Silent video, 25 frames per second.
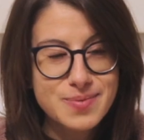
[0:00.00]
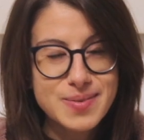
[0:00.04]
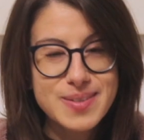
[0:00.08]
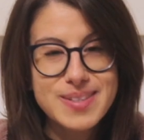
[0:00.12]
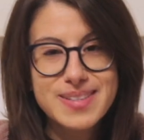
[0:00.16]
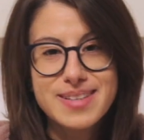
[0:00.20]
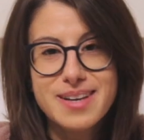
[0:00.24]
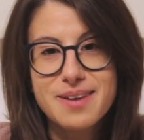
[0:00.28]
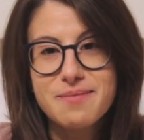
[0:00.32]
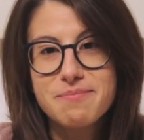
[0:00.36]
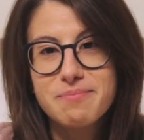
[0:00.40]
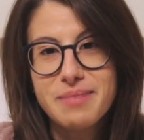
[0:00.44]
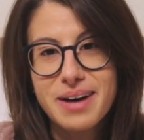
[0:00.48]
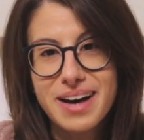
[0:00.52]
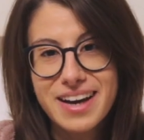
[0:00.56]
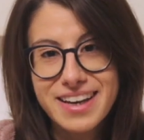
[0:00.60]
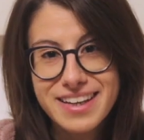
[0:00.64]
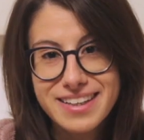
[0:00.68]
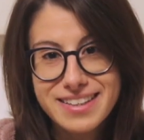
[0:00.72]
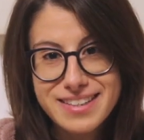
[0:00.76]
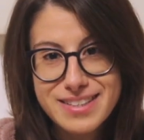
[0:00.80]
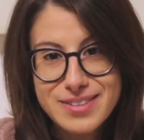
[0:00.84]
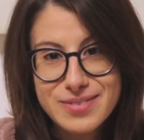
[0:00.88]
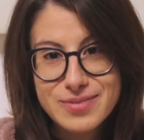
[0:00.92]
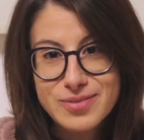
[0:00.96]
once I buy
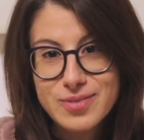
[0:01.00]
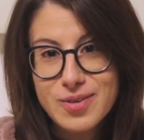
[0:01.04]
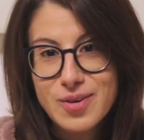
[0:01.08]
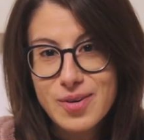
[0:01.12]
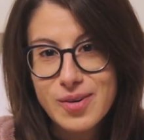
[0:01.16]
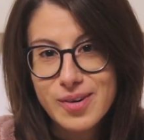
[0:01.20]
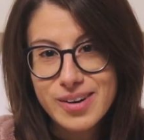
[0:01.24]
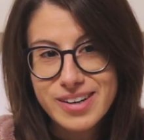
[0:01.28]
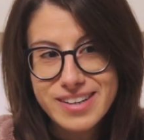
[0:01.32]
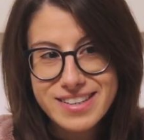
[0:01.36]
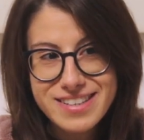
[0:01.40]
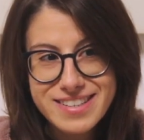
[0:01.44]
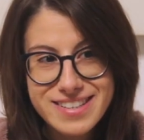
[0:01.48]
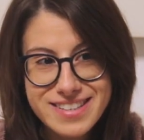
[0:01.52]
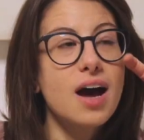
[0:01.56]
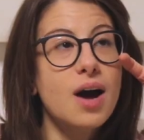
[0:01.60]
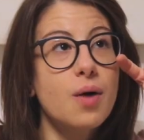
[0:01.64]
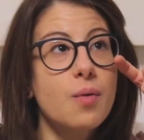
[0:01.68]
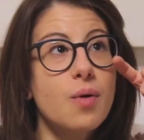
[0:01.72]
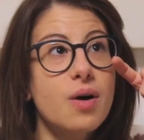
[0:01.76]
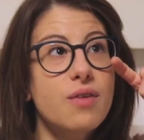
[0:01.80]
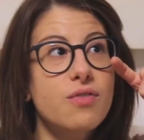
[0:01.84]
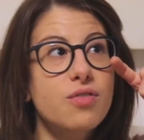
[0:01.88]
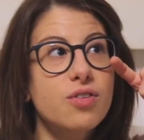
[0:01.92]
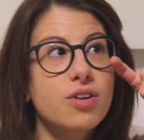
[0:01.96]
it, of course.
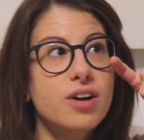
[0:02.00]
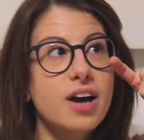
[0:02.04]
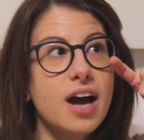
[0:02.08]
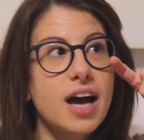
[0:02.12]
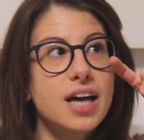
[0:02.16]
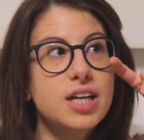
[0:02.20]
However,